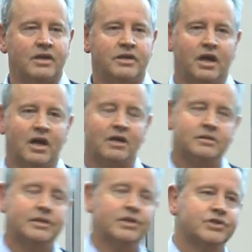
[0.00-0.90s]
And
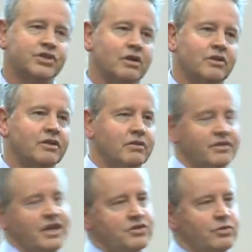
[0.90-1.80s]

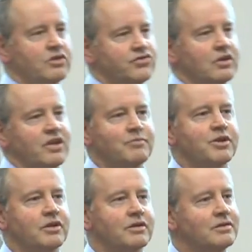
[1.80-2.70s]
that's what sort of
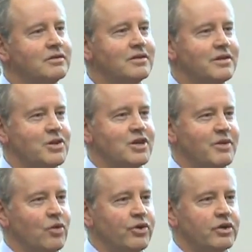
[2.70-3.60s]
led me to
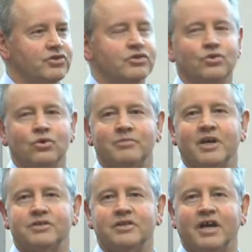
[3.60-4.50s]
think about what I should talk
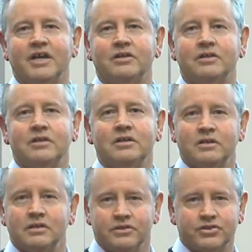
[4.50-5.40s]
about today, and
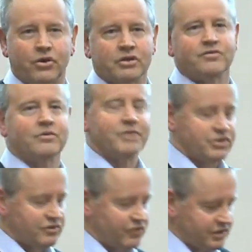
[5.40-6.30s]
the title of the
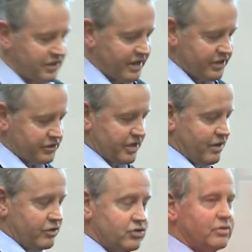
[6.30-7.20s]
message for today
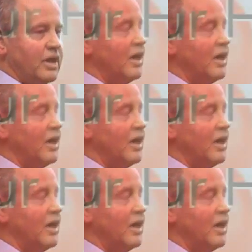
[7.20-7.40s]
is How Is